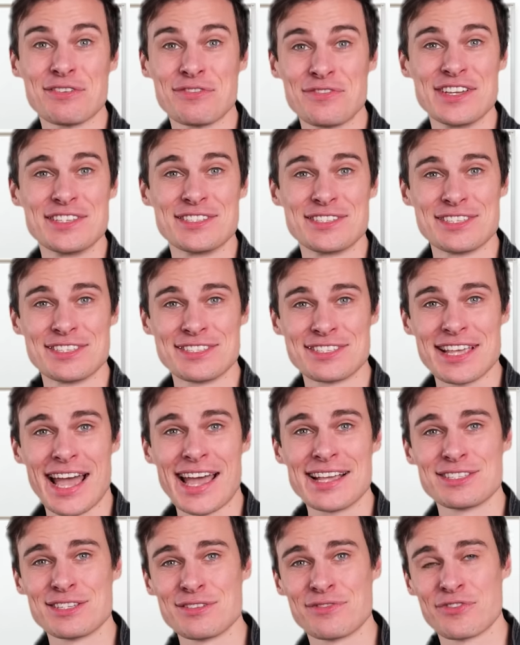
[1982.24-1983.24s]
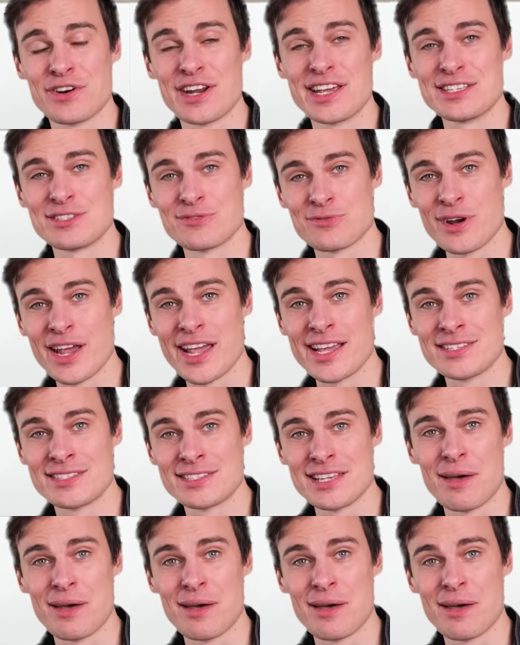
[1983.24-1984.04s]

convince the states to freeze rent,